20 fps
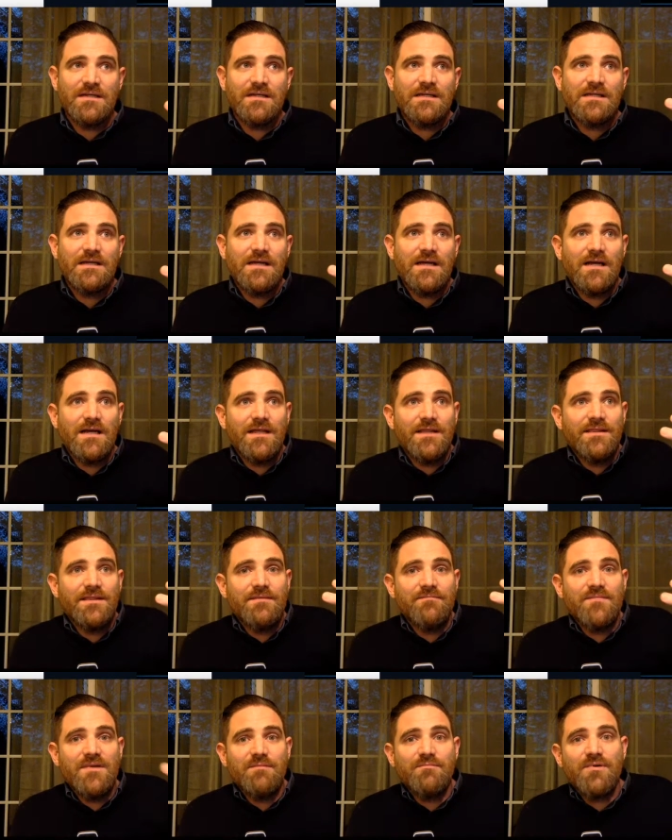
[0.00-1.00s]

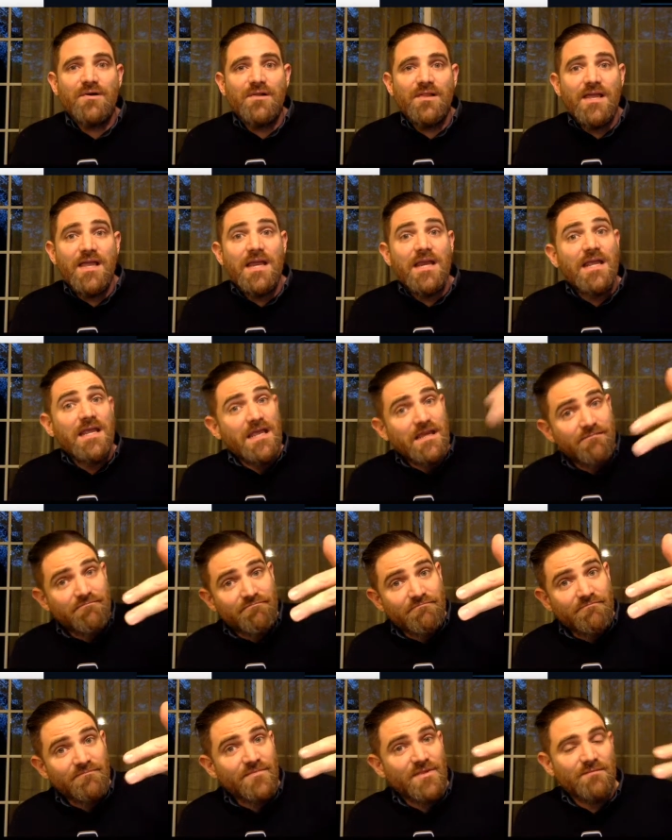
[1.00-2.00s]
The meatball ate
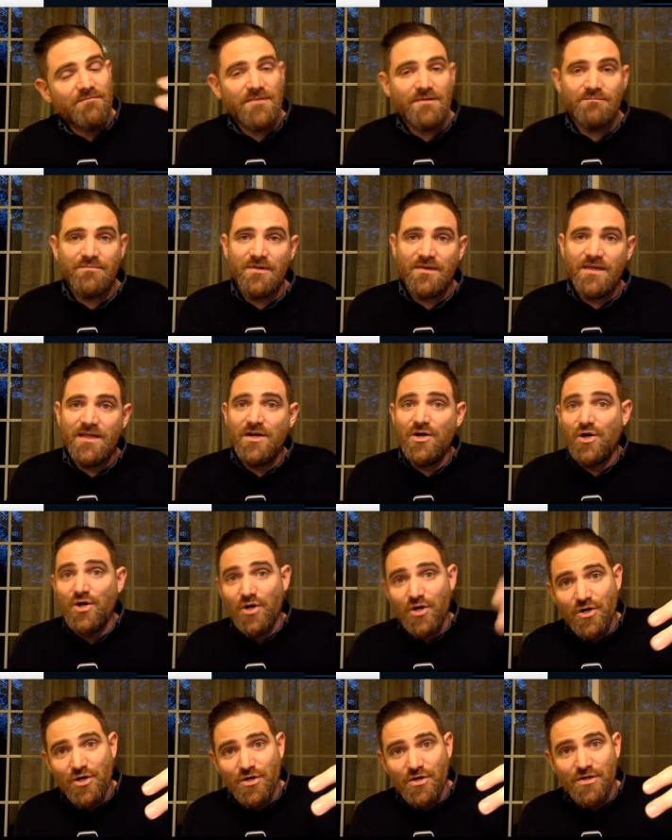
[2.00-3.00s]
him, the meatball ate
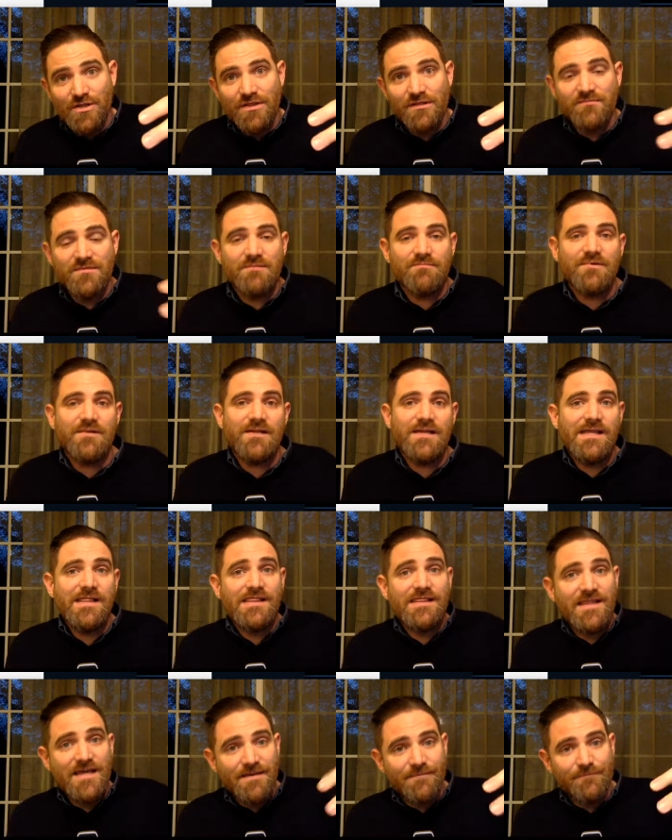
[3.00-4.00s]
her, the meatball
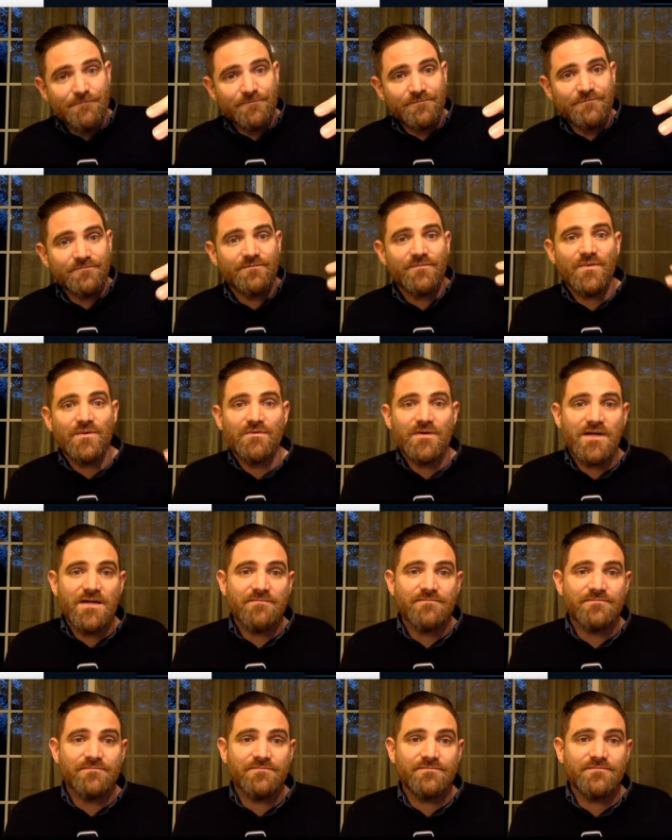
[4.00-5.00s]
ate them,
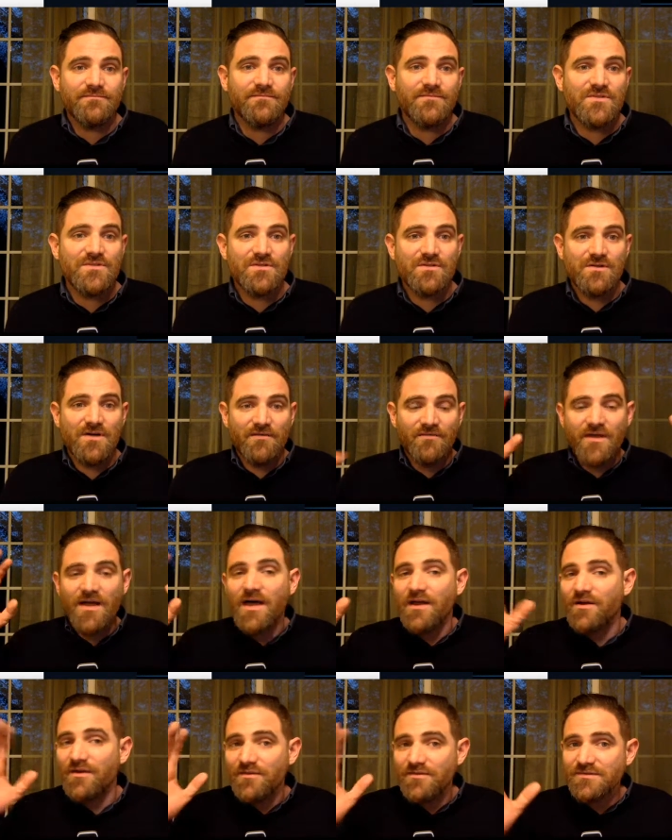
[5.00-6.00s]
right? So I've
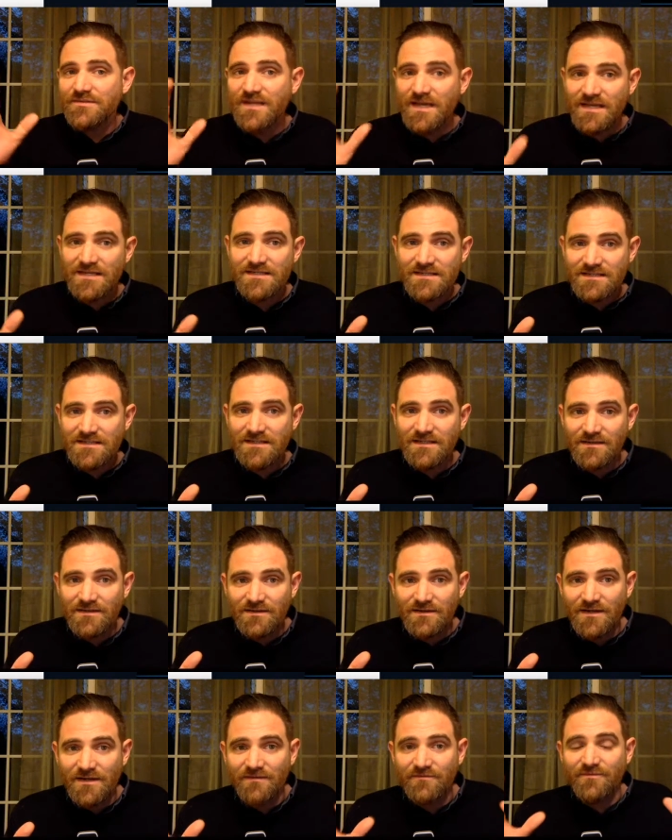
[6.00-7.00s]
got all those cases
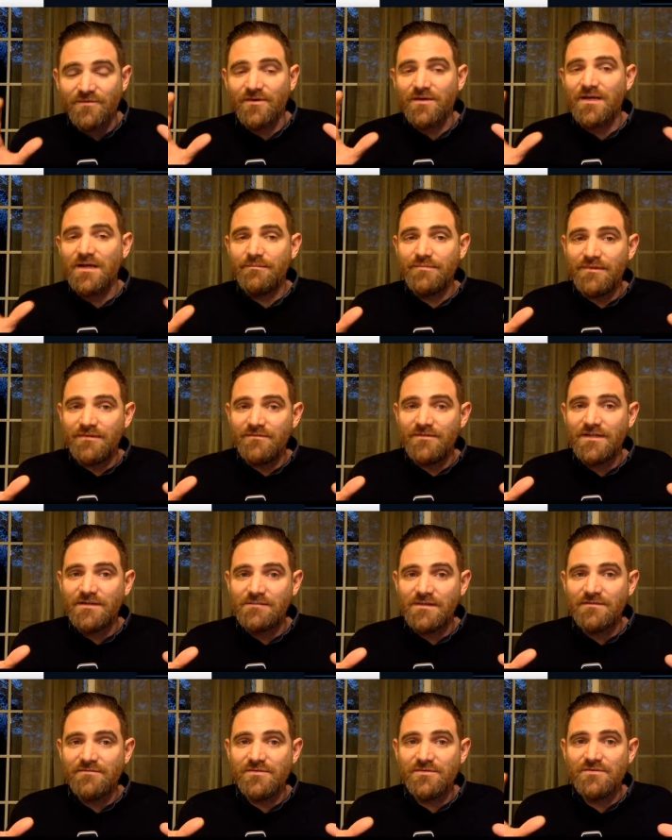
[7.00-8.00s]
here, and for a couple of
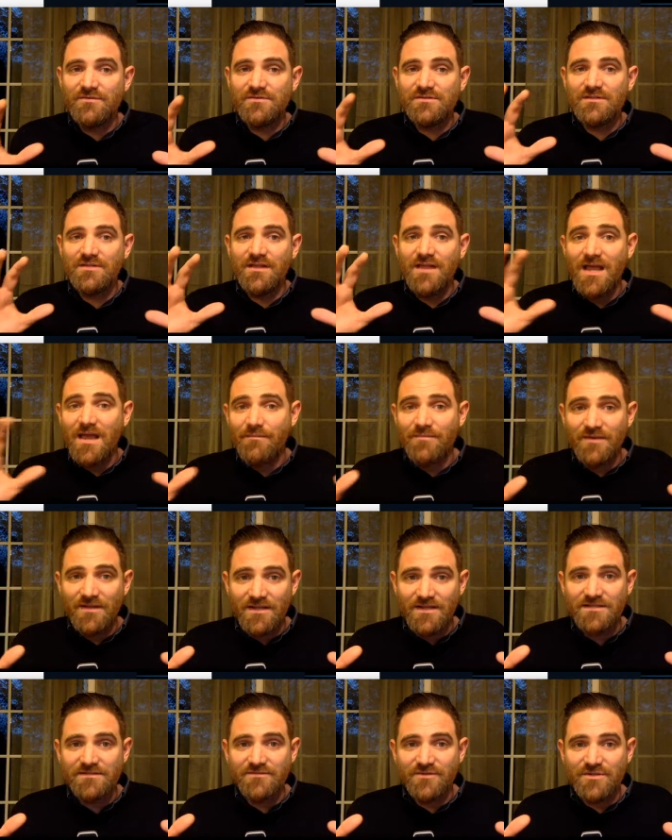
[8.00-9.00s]
them I've used the
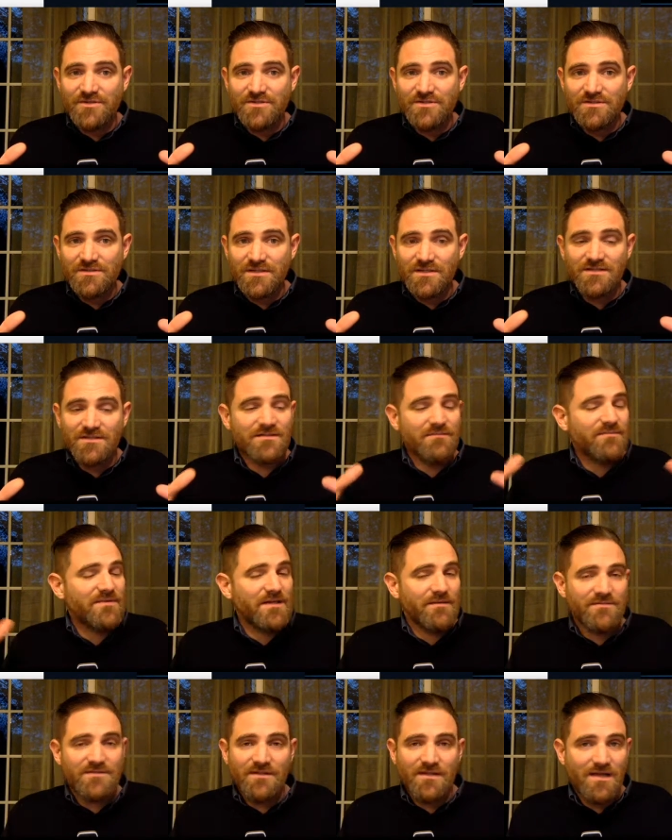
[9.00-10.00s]
capitalized version because
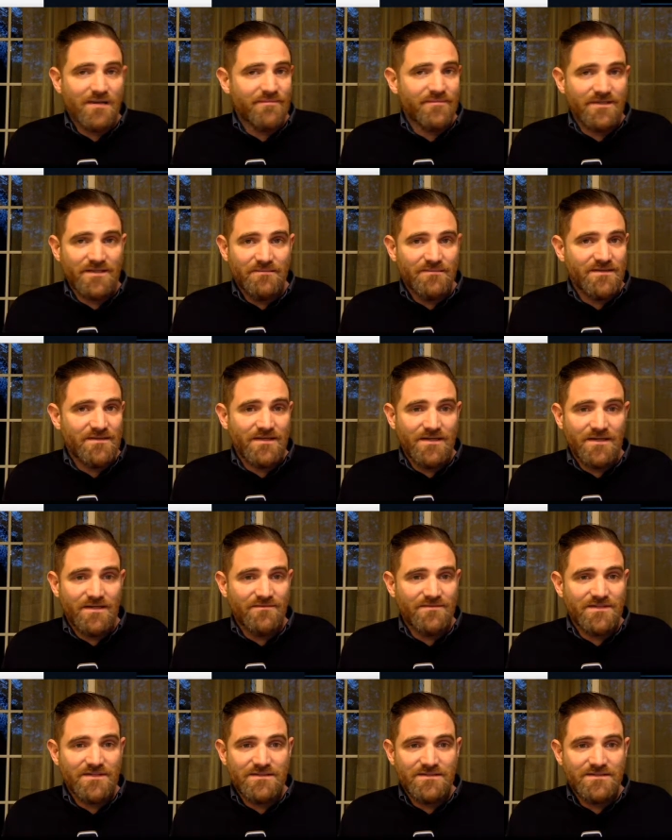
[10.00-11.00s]
sometimes it'll happen at the beginning
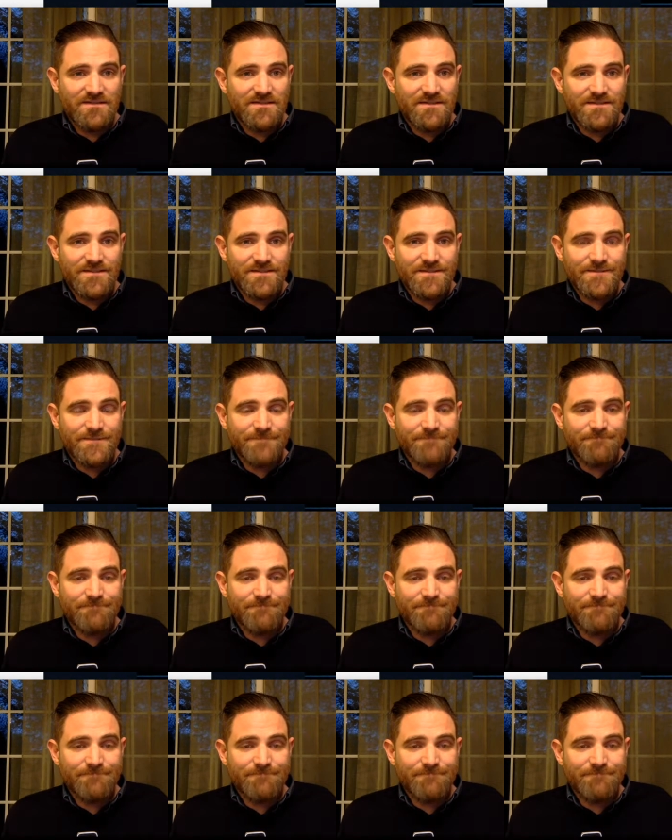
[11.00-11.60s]
of sentences.